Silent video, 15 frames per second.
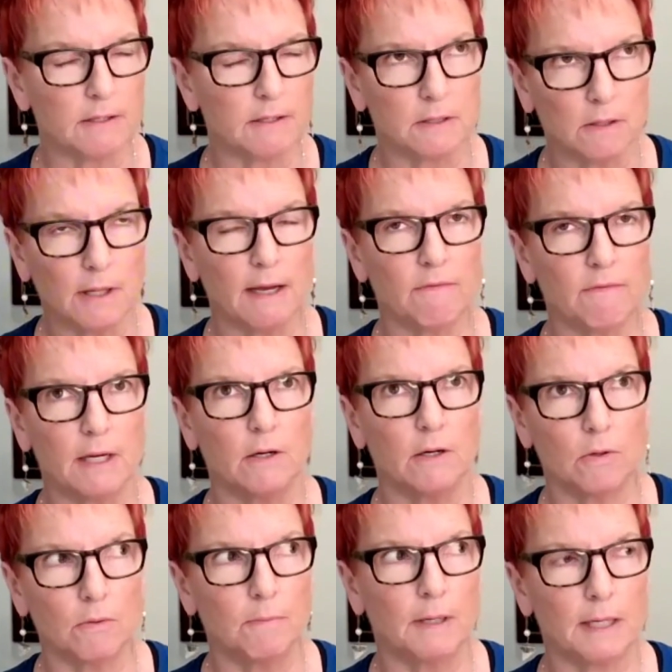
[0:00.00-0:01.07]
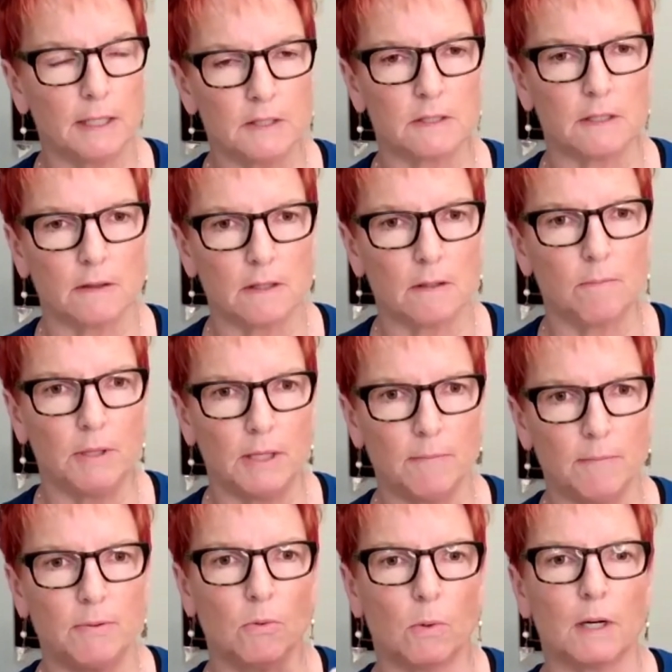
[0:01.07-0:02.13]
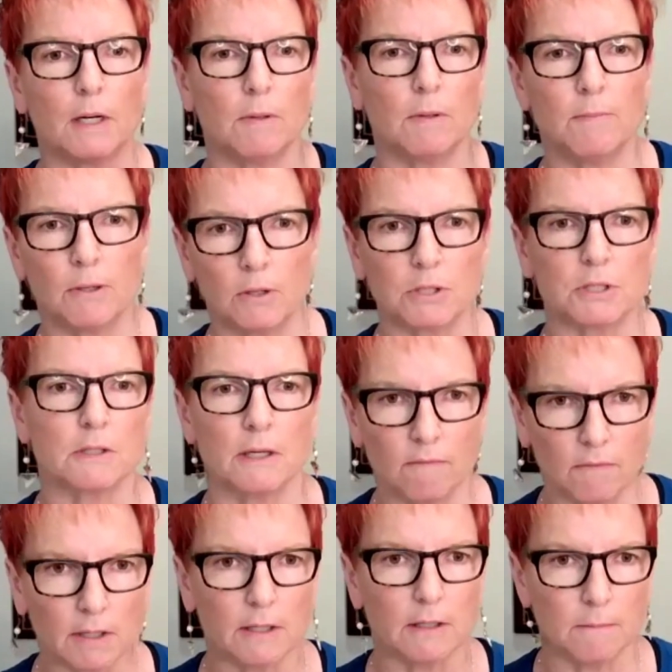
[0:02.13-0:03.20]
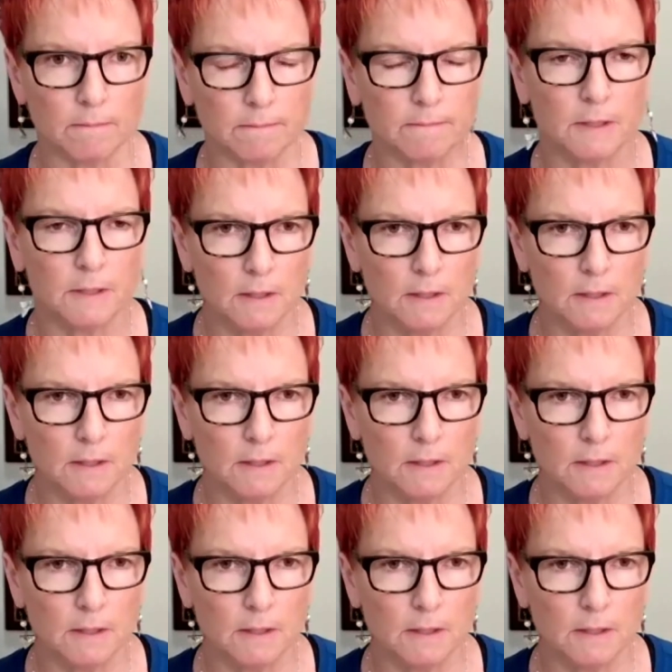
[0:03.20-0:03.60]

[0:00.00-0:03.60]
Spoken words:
I still have that old mindset that people want to be personally invited.